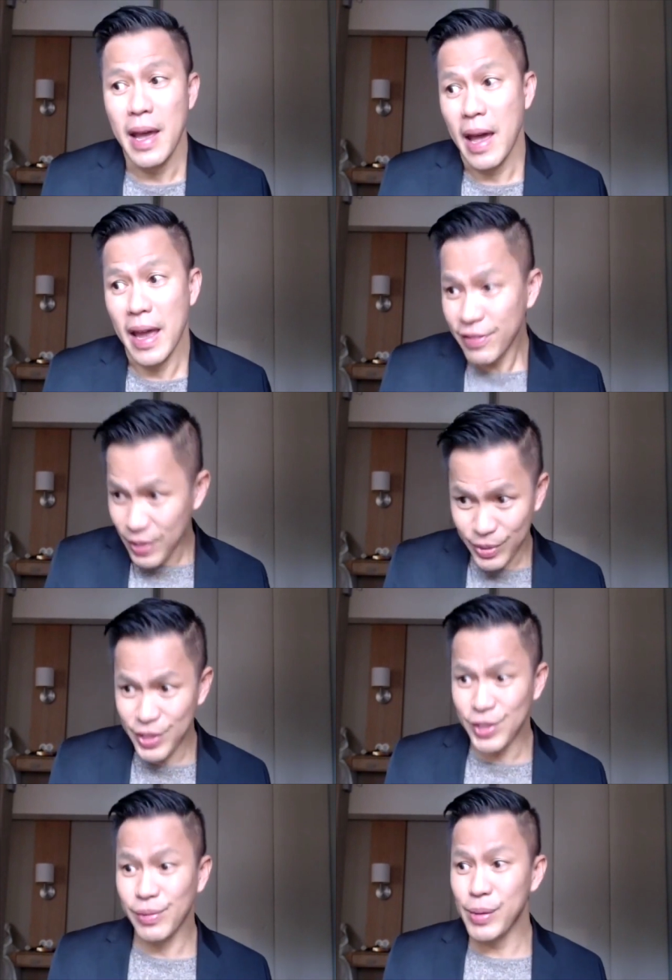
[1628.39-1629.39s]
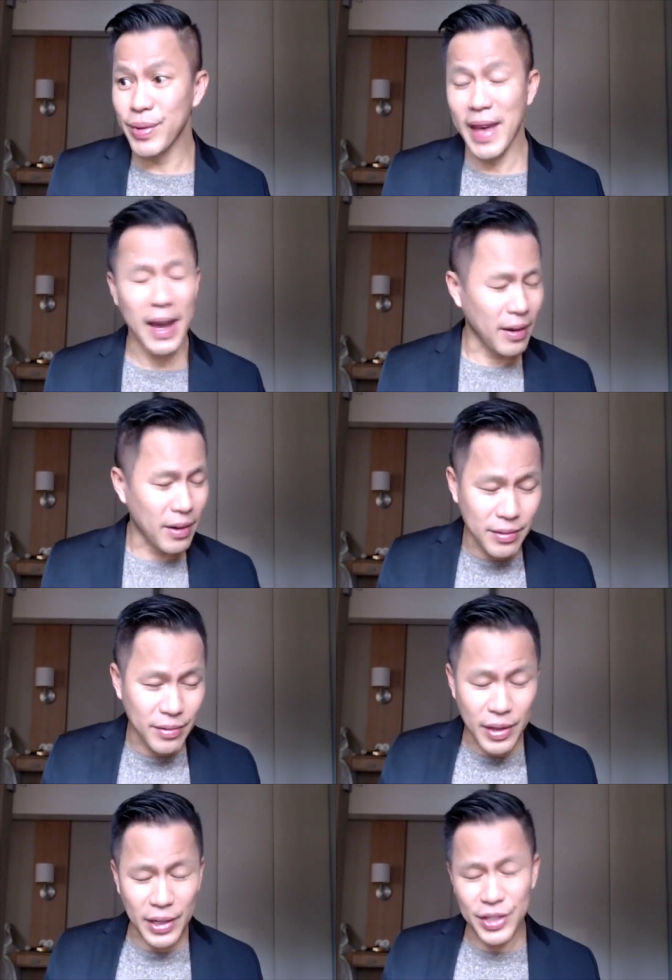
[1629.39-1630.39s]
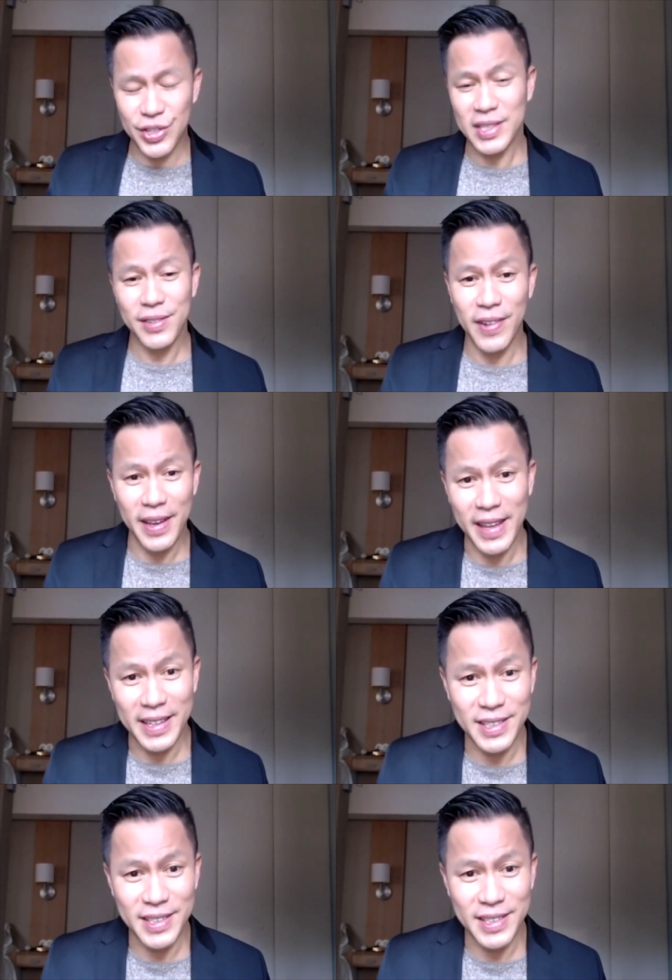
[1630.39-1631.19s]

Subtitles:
And if someone disagreed with that, are they going to justify that